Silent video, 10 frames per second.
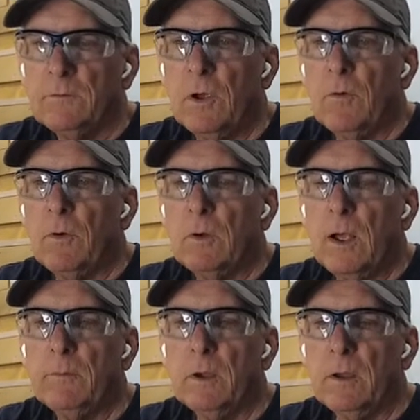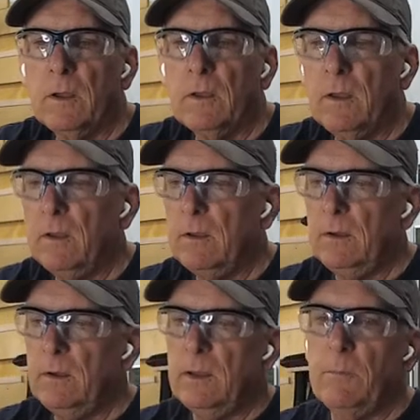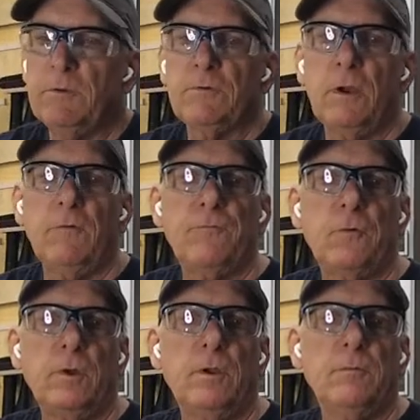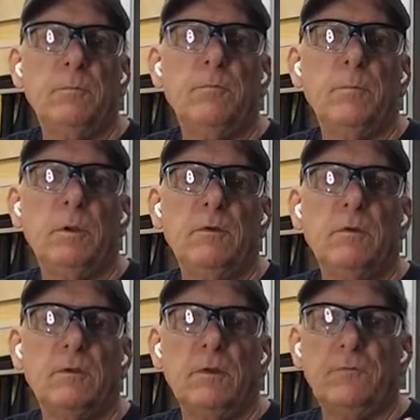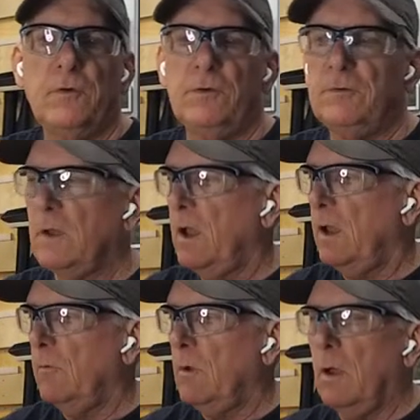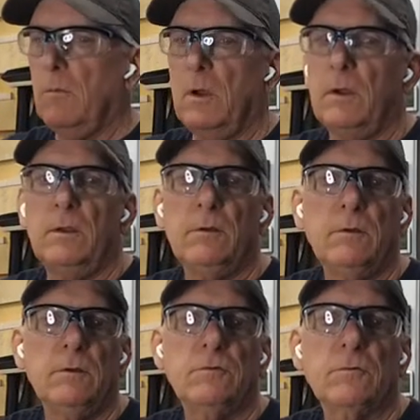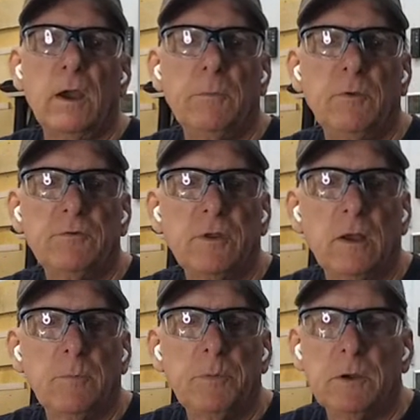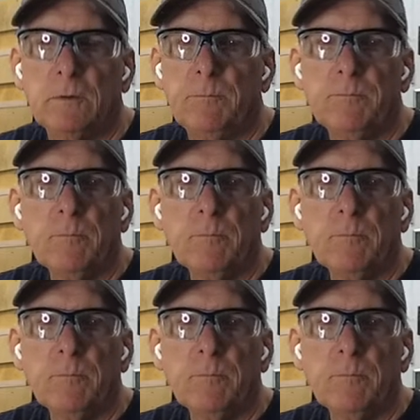So I'm going to demonstrate it for you, but first I wanted to describe the setup here.